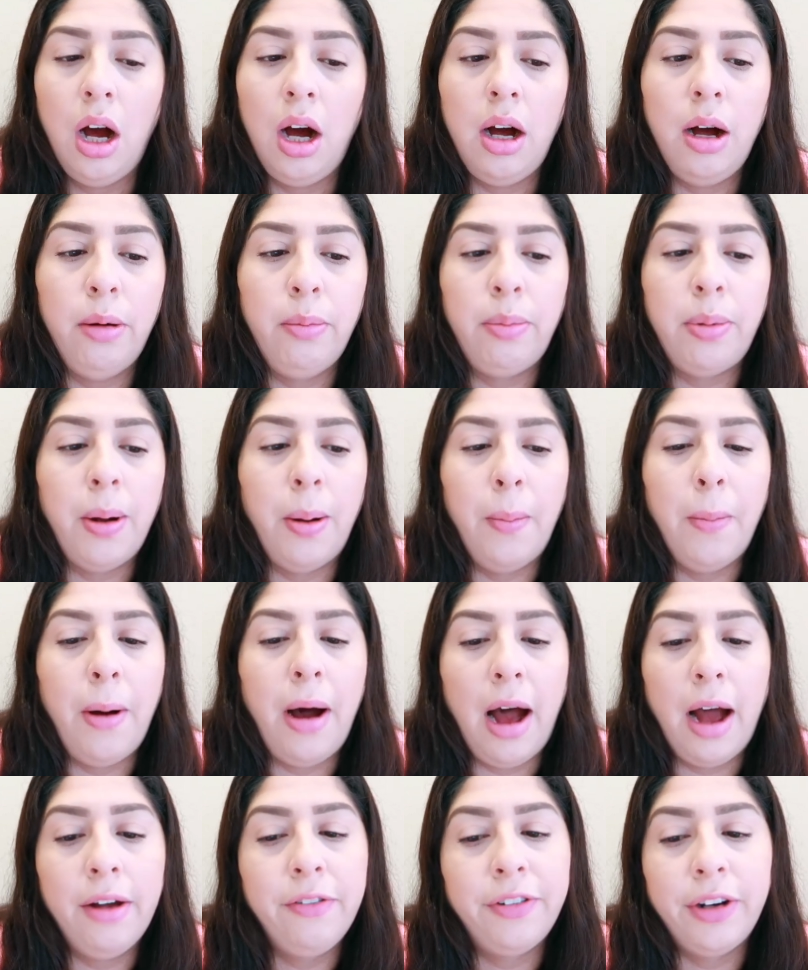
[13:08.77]
Um, but
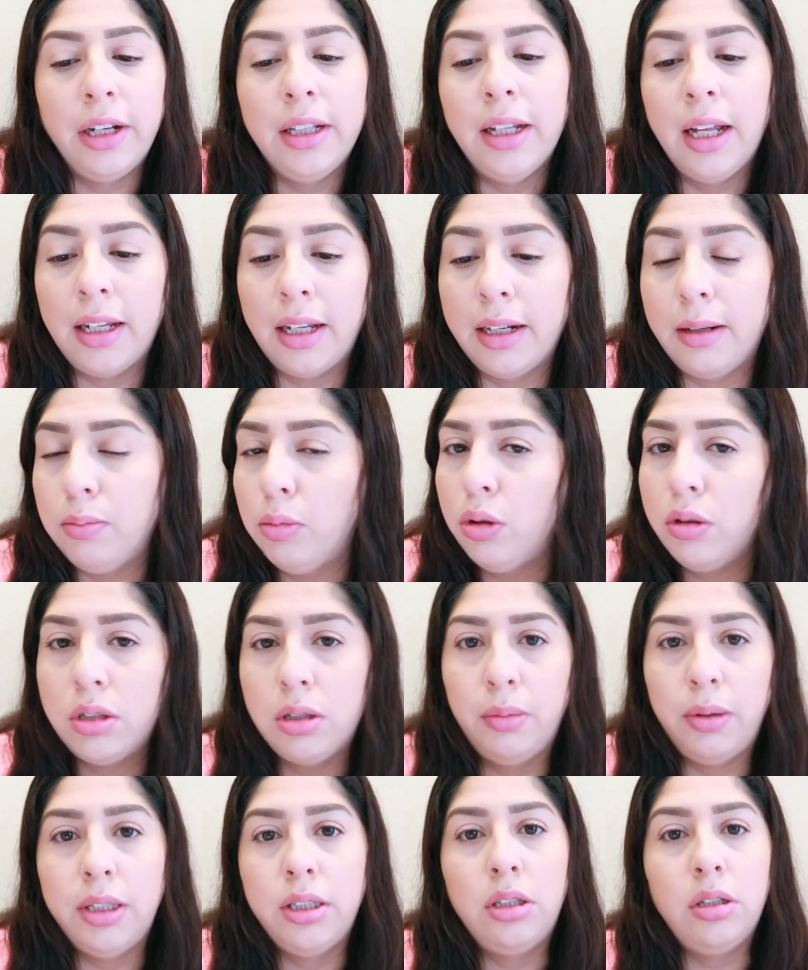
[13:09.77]
I find that like
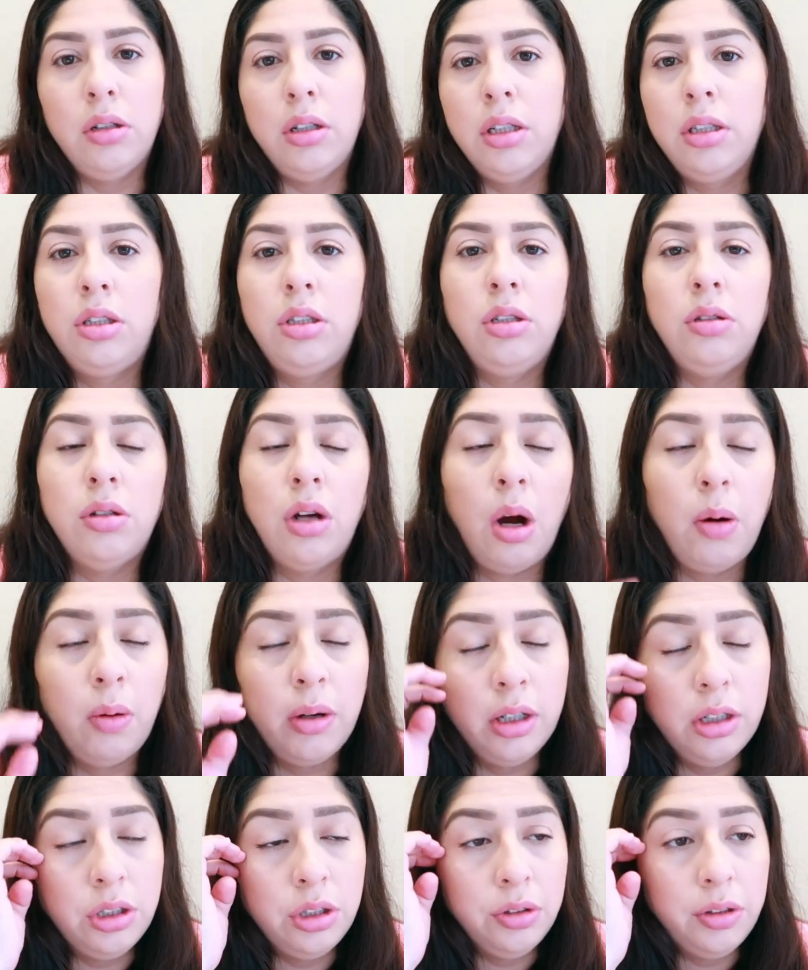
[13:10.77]
most of my students do not
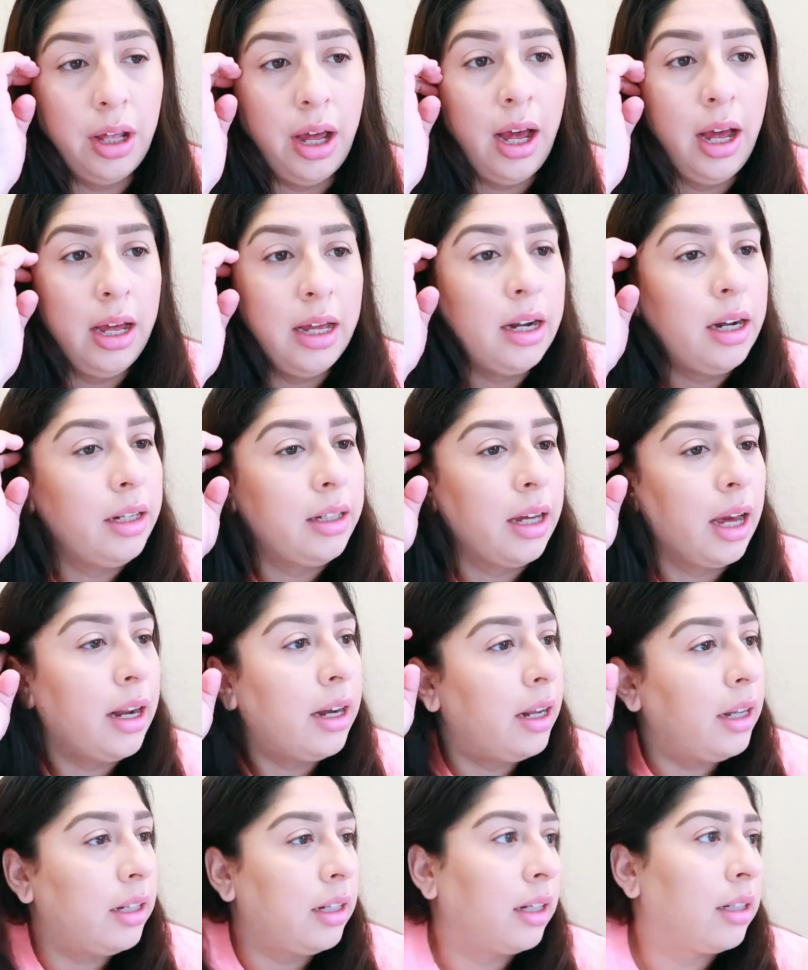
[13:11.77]
want to do that and I
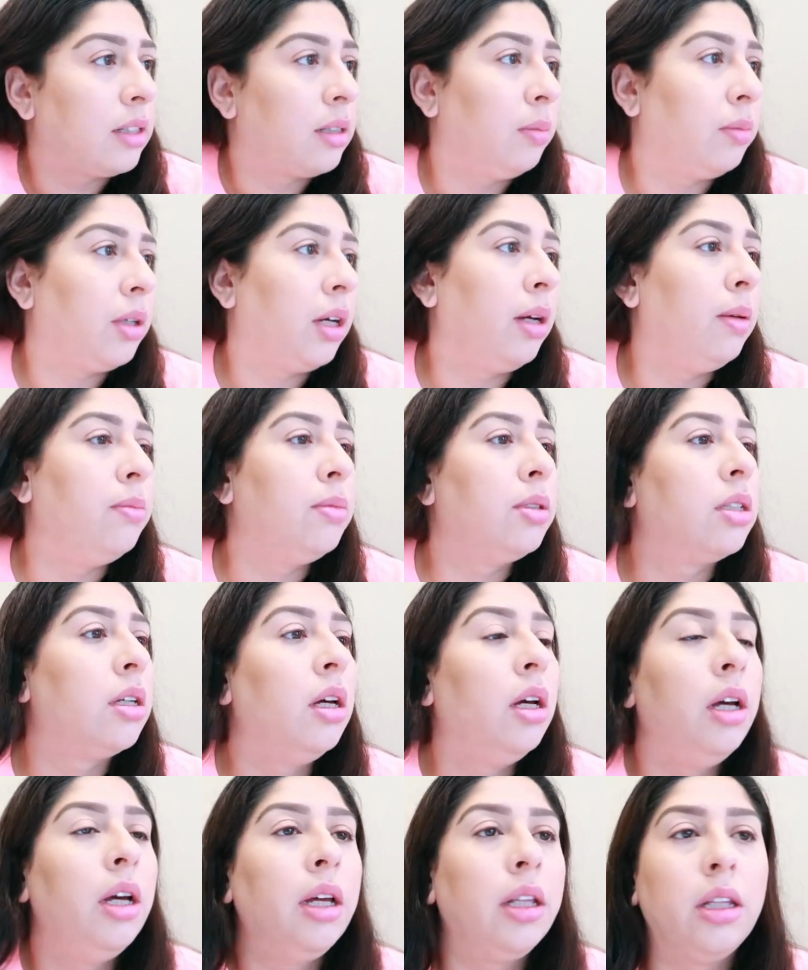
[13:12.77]
get it. Like sometimes
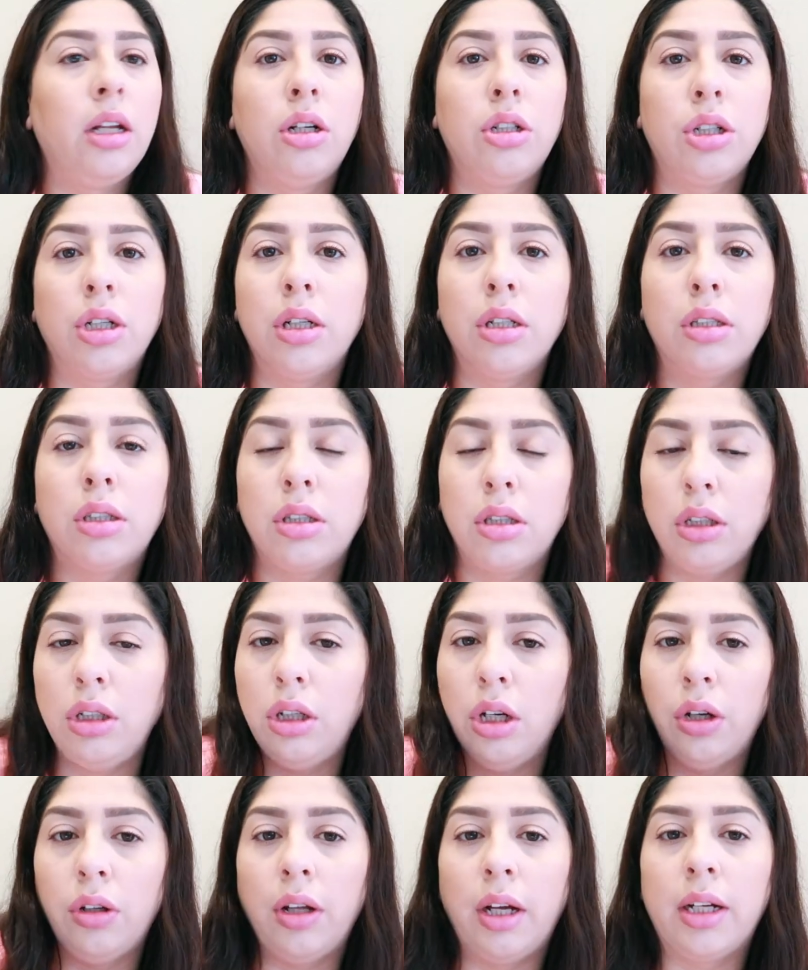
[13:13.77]
they're just,
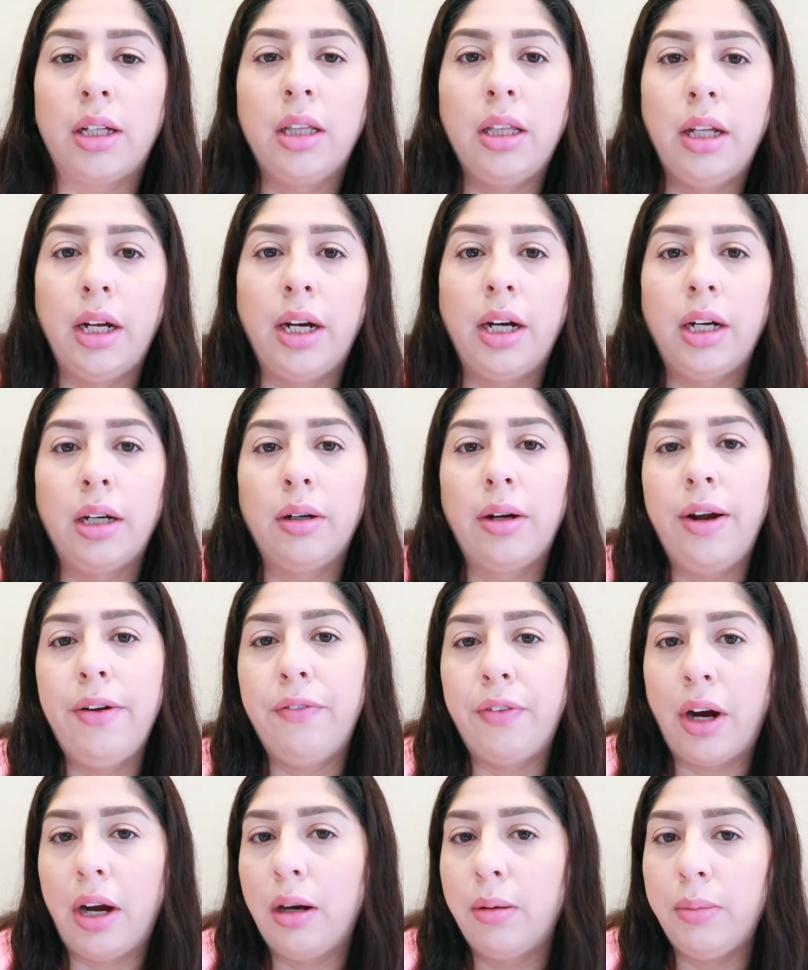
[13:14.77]
you know, like their
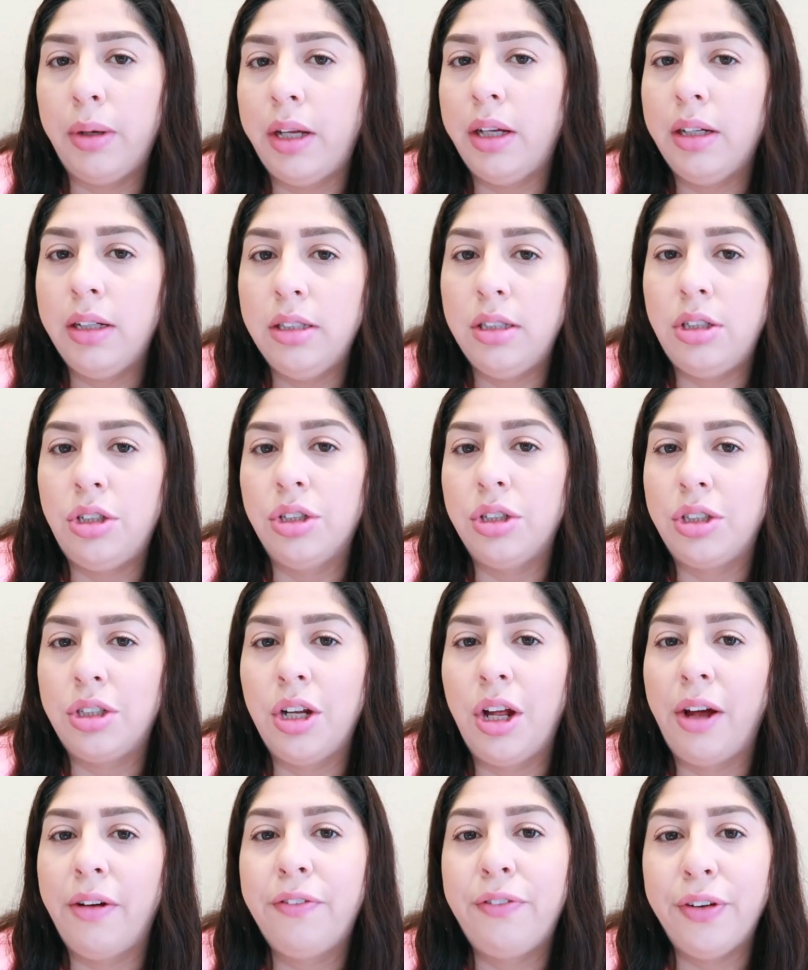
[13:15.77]
environment is just
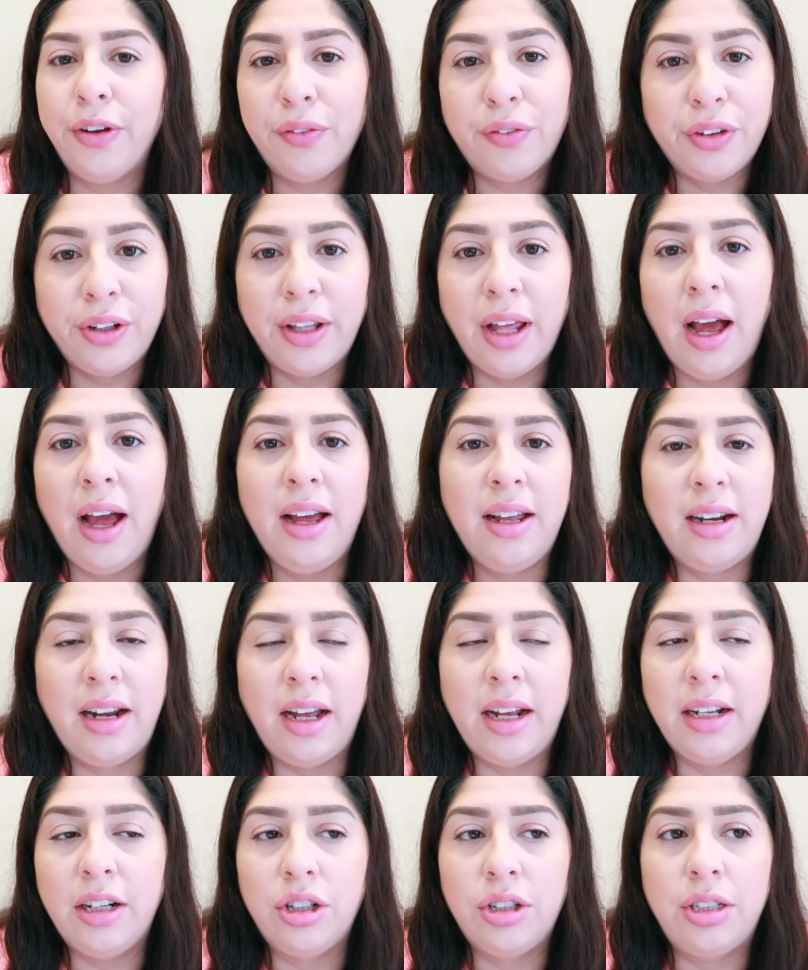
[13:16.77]
not fit for that and
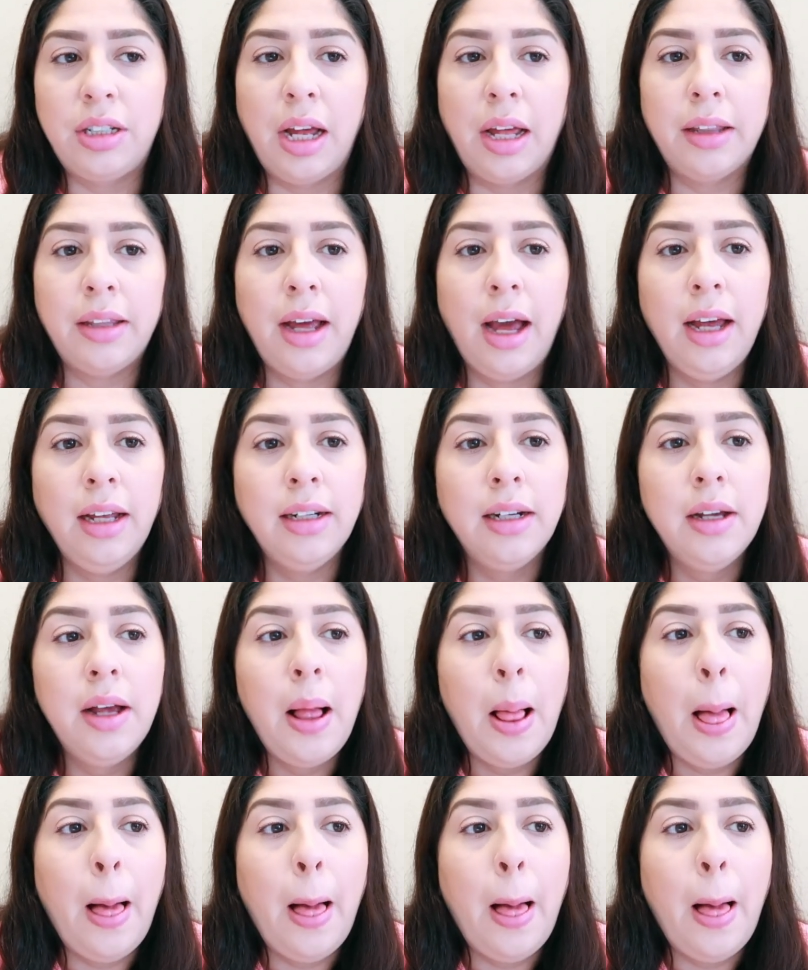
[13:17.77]
I understand that.